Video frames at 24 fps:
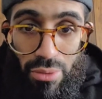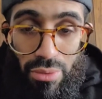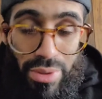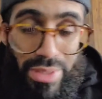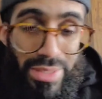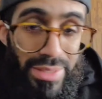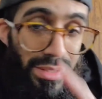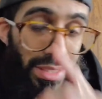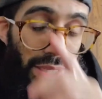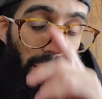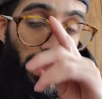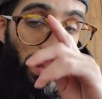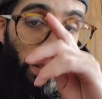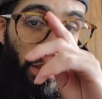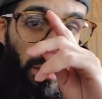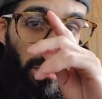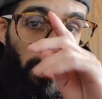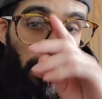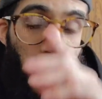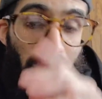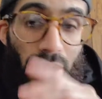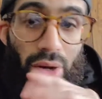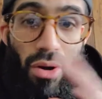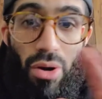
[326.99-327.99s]
or entirely
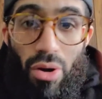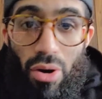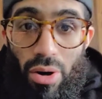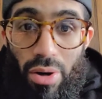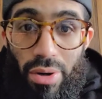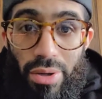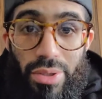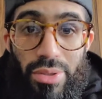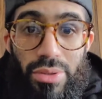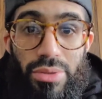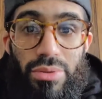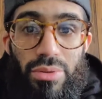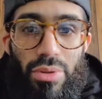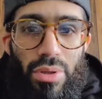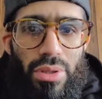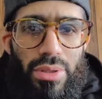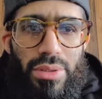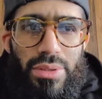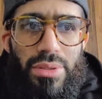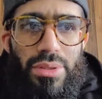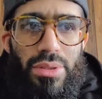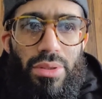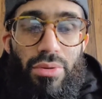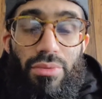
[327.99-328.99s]
about cars or
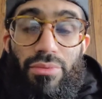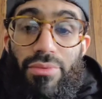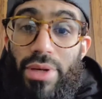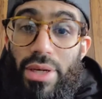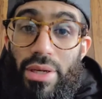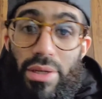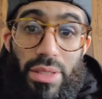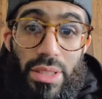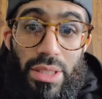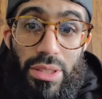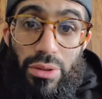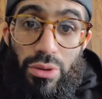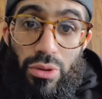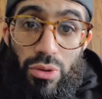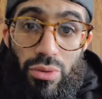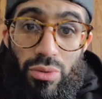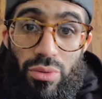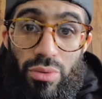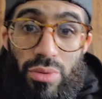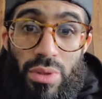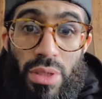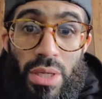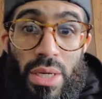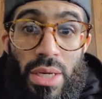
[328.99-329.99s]
still very
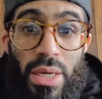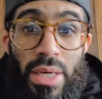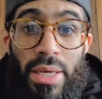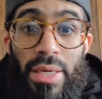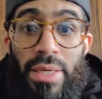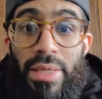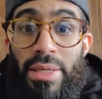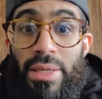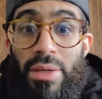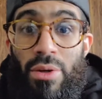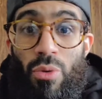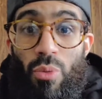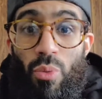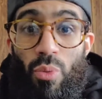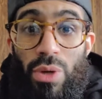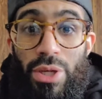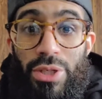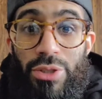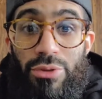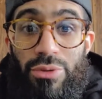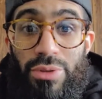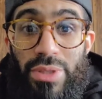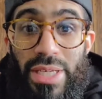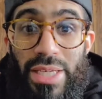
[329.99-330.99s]
new.
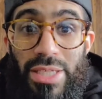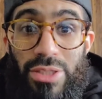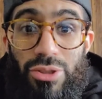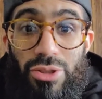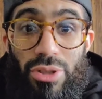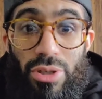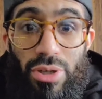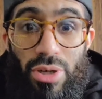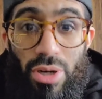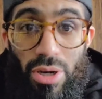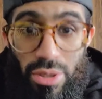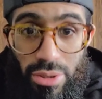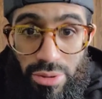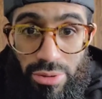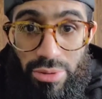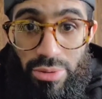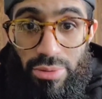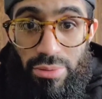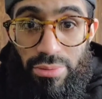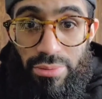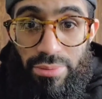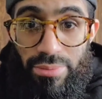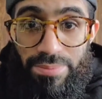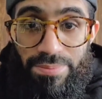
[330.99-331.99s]
When you get your car
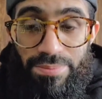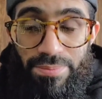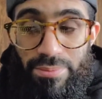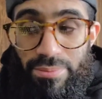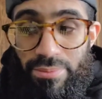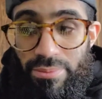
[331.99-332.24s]
tuned,